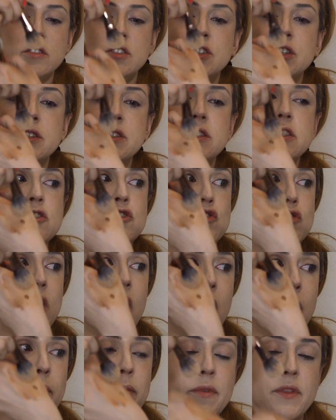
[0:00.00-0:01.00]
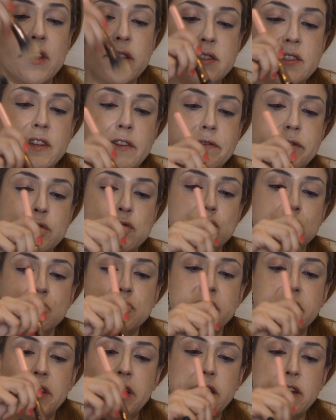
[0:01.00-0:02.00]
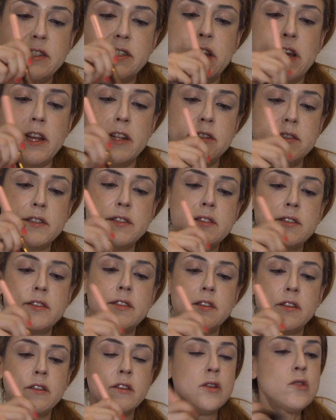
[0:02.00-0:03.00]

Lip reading: Just a drop. This stuff is really intense.